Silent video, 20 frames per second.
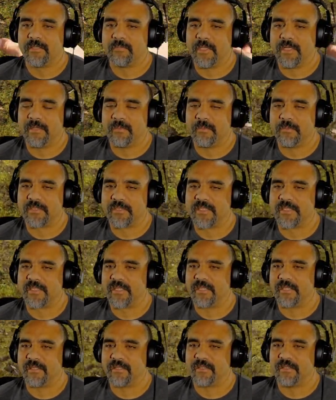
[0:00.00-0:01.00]
be able
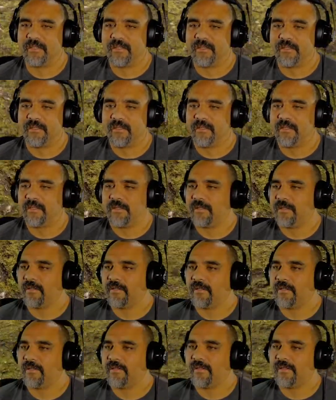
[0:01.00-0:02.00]
to
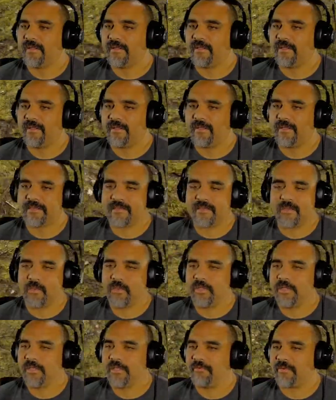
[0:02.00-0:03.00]
get the
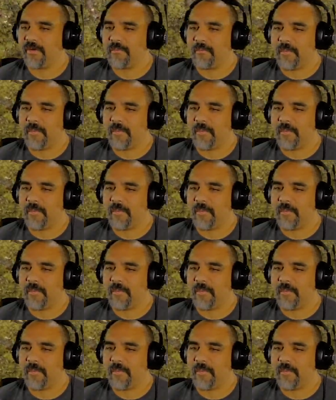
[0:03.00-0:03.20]
wood from